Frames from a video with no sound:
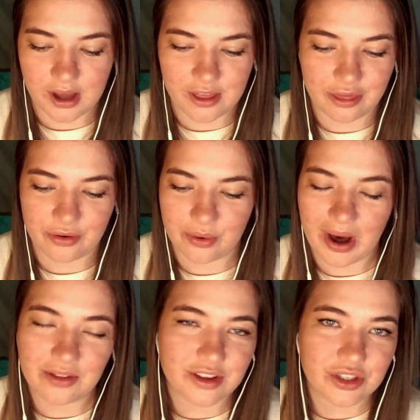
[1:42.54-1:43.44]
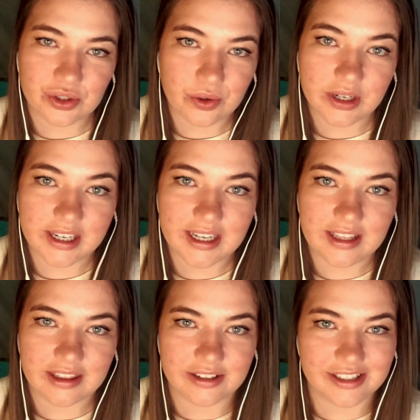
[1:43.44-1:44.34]
And throughout the story,
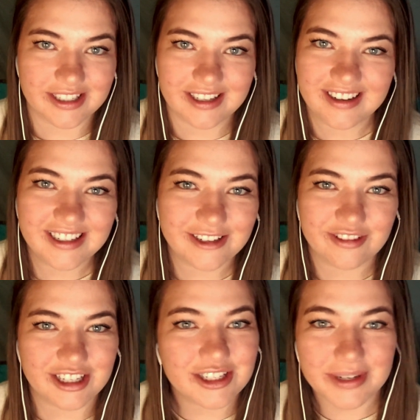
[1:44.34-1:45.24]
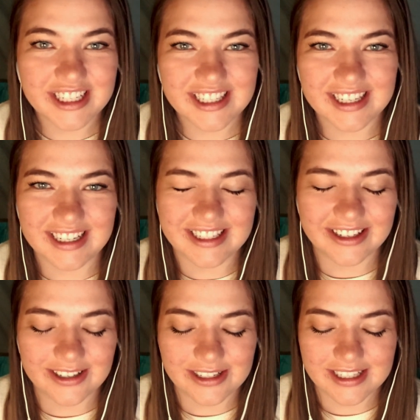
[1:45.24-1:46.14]
there's different twists and
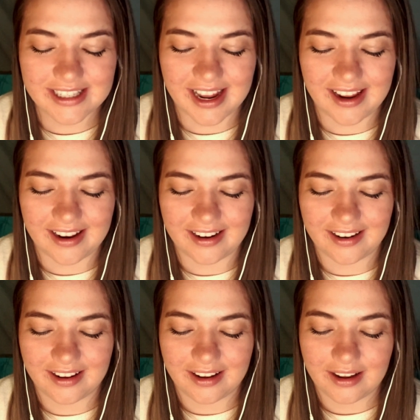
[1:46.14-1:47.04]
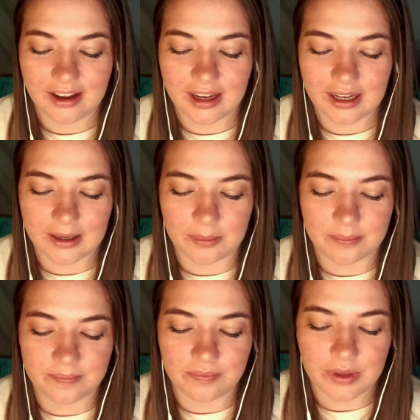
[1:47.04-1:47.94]
turns and
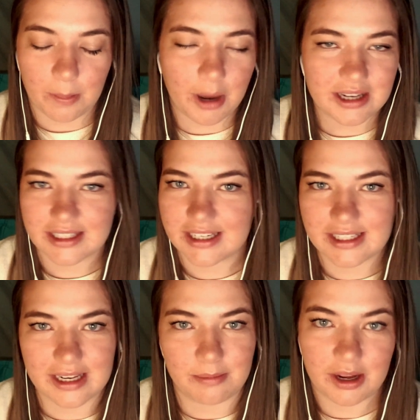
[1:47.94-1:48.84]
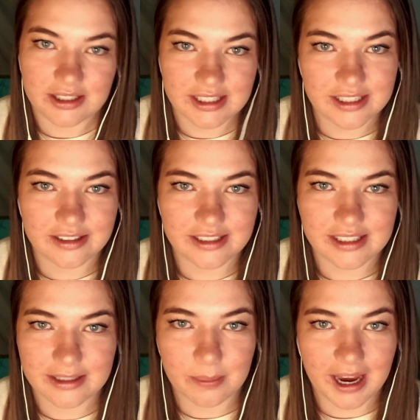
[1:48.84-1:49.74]
bosses and
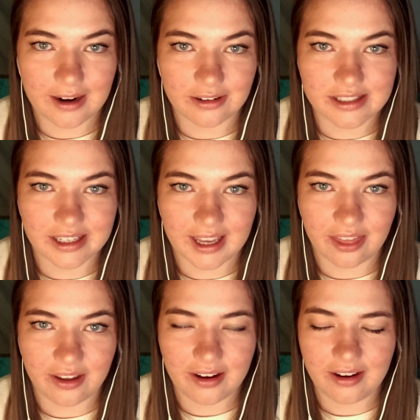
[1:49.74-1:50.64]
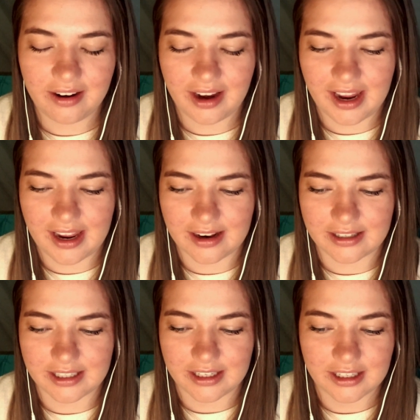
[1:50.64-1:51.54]
monsters to battle together.
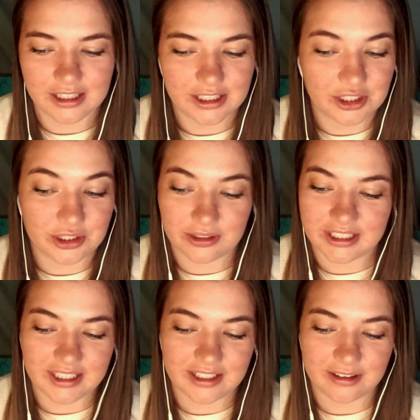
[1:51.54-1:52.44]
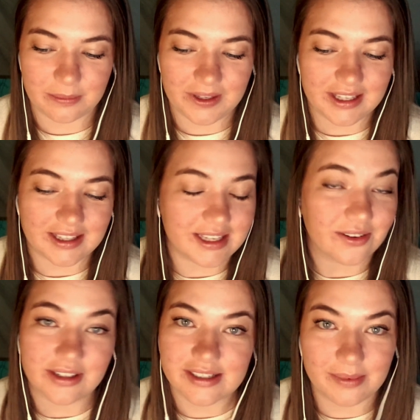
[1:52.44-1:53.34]
And you can either be the
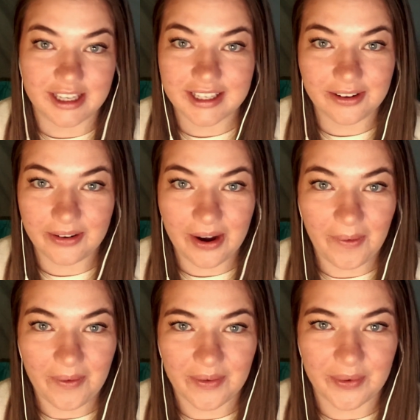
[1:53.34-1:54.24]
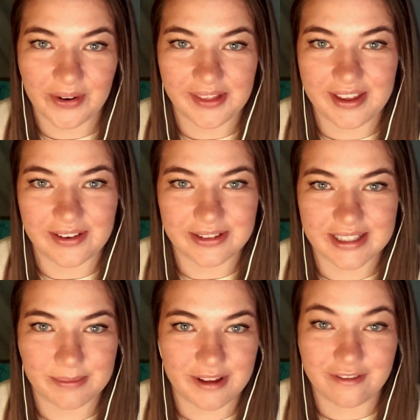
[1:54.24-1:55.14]
ultimate hero or the
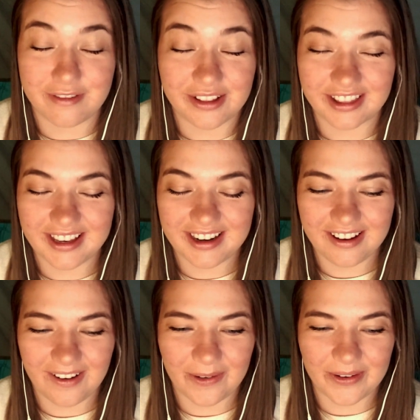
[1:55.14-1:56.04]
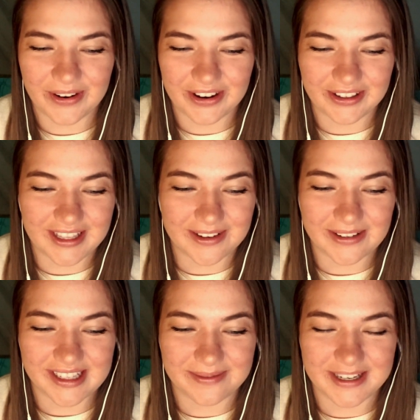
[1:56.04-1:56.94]
ultimate villain or the
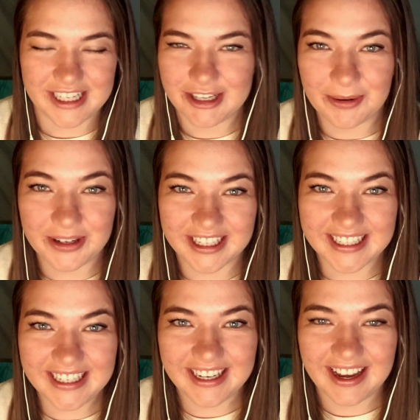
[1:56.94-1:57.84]
ultimate joker